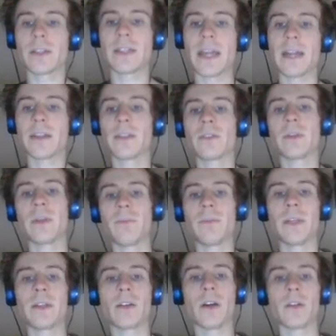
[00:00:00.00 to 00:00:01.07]
because that could create
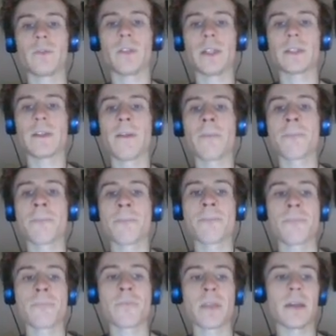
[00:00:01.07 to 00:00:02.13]
big conflict.
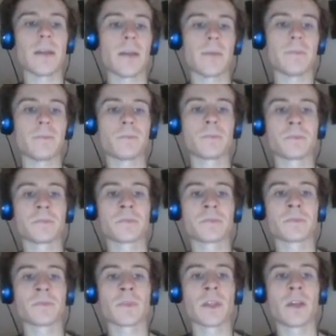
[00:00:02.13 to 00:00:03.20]
Um,
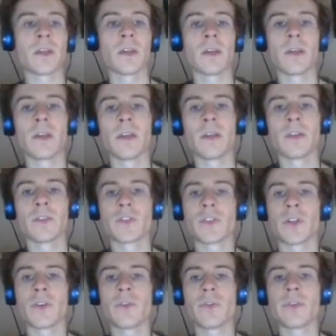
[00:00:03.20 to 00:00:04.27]

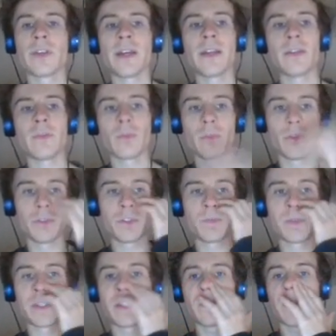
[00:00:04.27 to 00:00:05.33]
so then rules
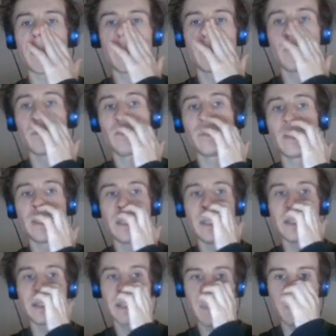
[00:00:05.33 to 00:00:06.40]
specific to the
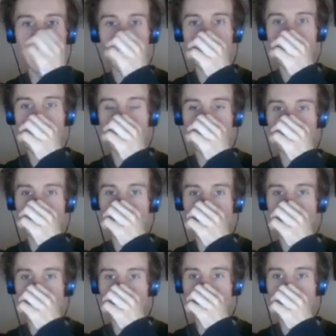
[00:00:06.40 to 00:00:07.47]
incipient
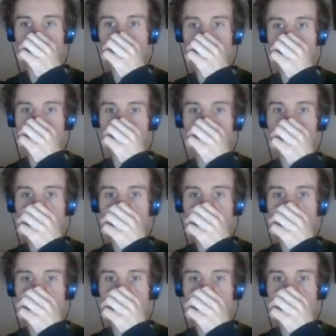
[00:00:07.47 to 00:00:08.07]
universal state.